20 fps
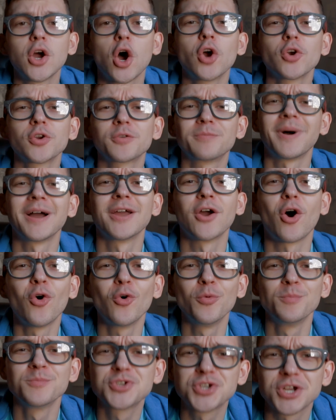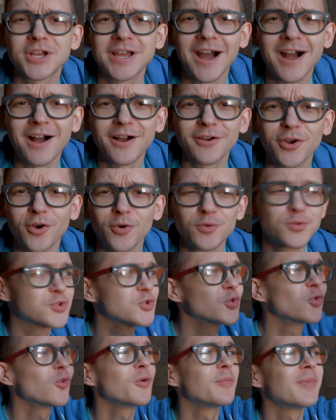heart, my home, Chicago,
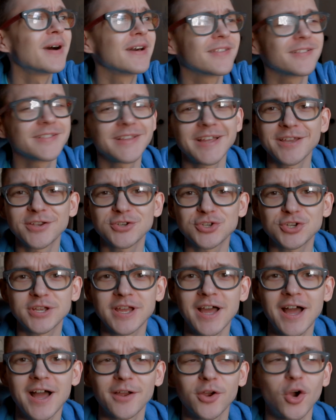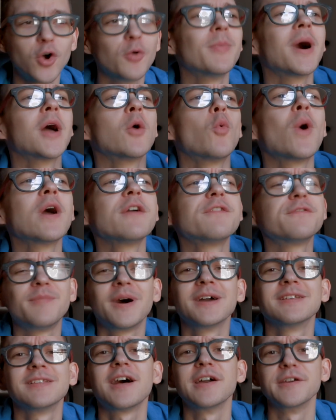jewel by the lake, Chicago, my wife,
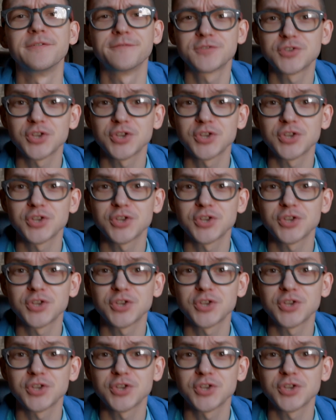my life,